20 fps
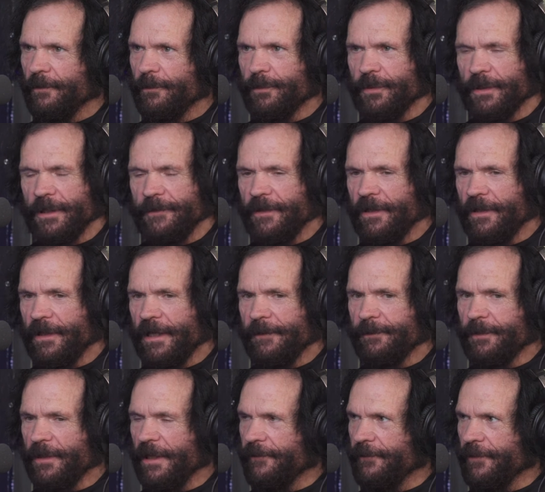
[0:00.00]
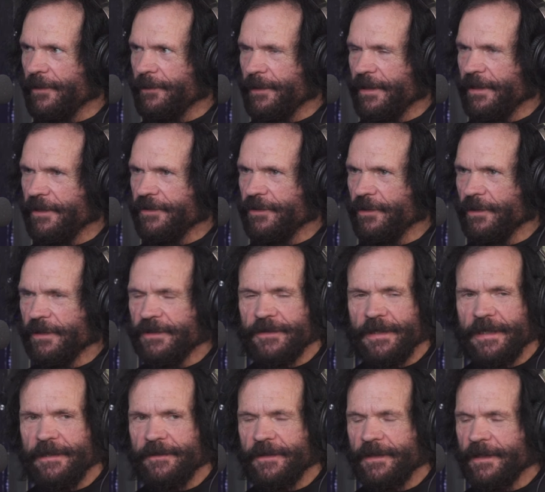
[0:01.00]
Believe it or not, Bradford Beach,
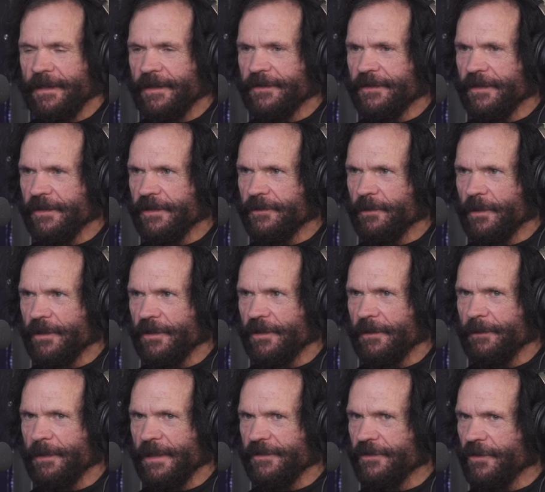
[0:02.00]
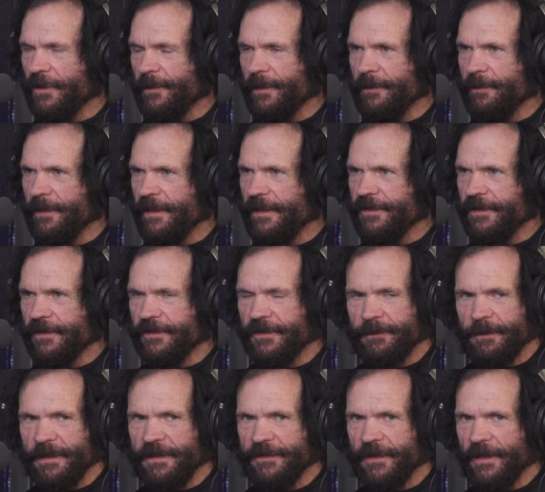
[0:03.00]
USA Today said it's one of the best urban beaches.
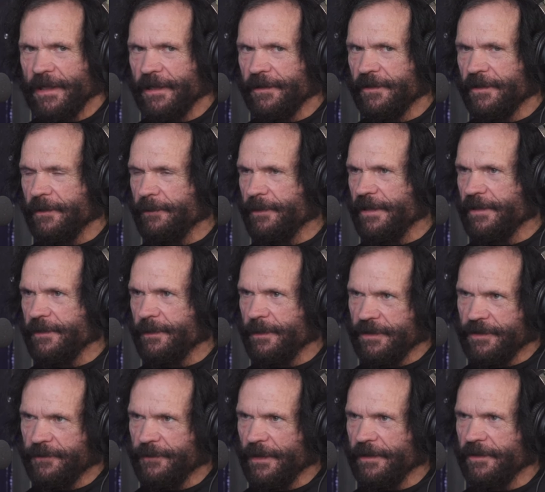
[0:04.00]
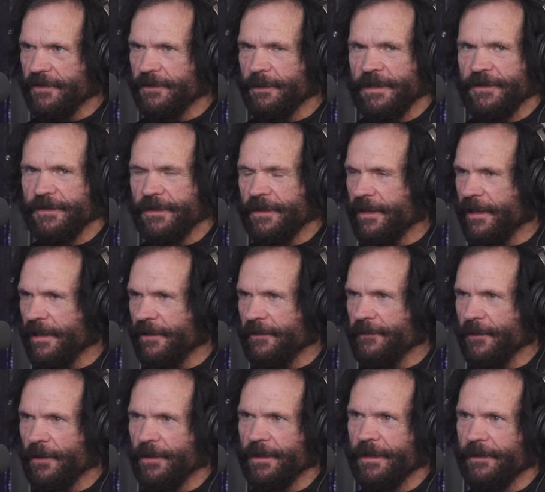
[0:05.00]
It beats a lot of the beats Venice Beach in
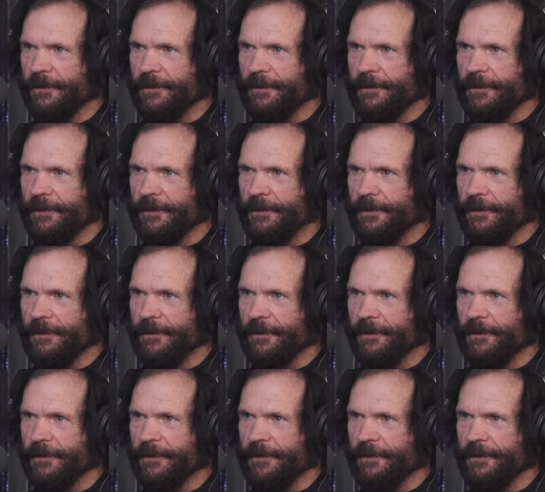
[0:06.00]
California.